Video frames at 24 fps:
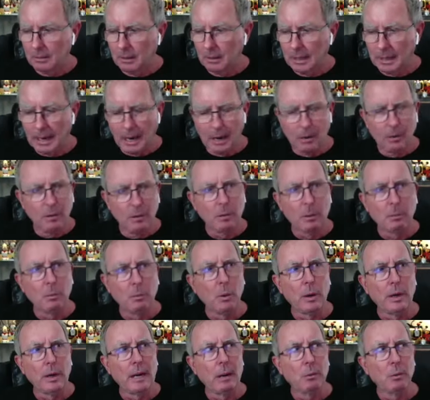And I don't remember
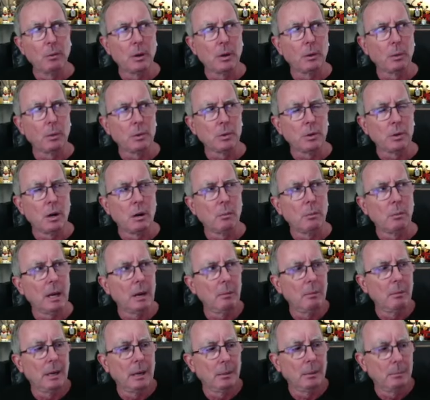what network it was on. It might
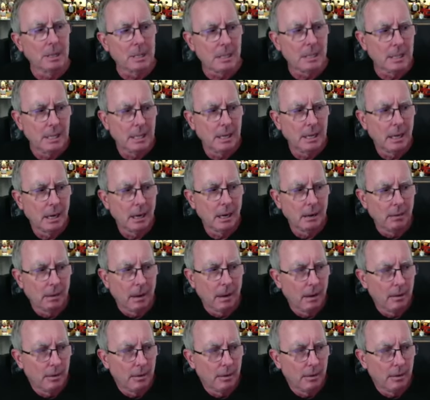have been N B C. I don't know.